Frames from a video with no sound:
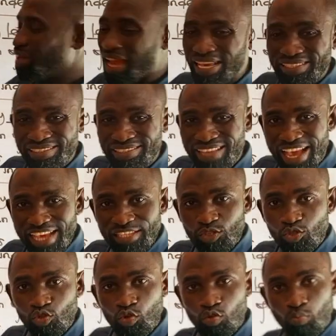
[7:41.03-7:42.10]
Less
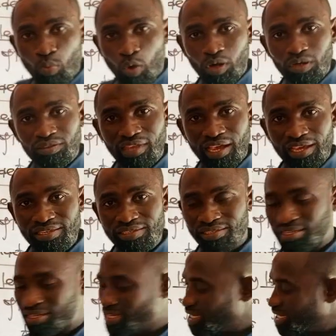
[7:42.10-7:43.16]
dense to more
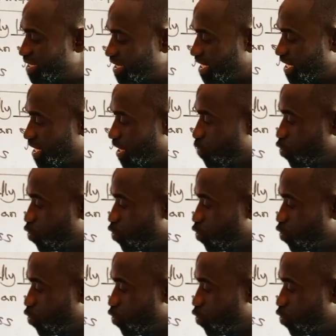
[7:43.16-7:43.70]
dense, the ray